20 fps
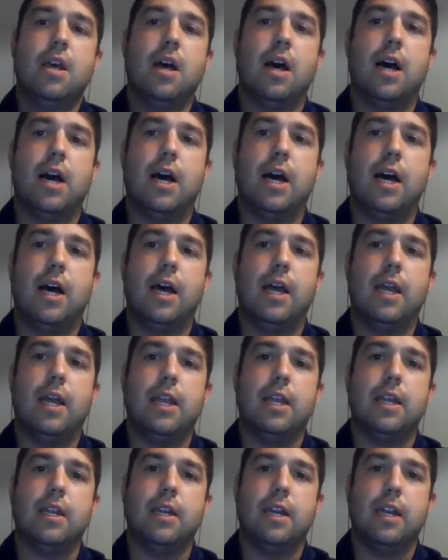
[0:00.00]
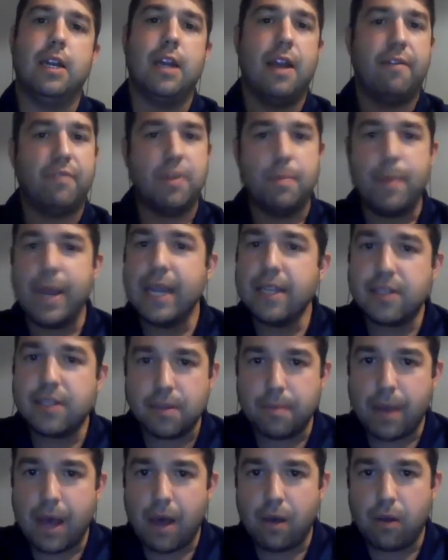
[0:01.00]
and have debates
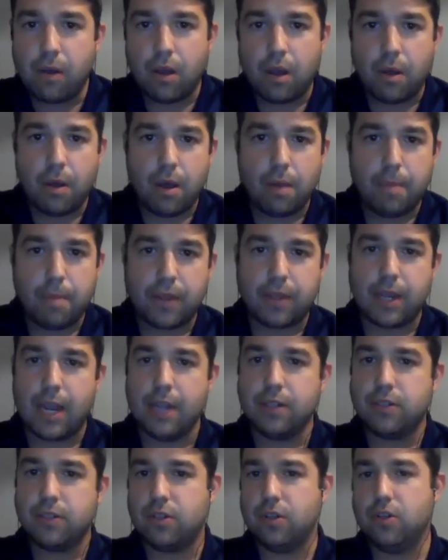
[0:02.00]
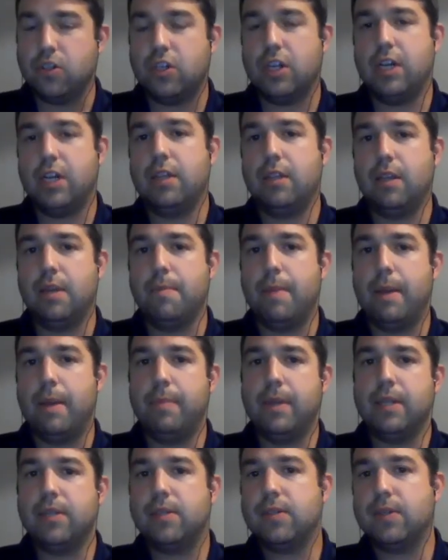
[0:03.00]
about the Constitution and the
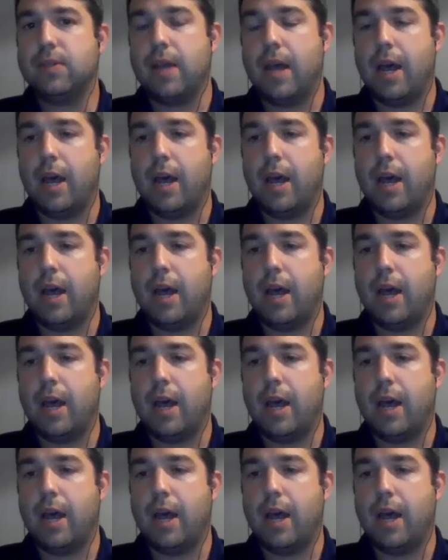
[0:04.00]
amendments.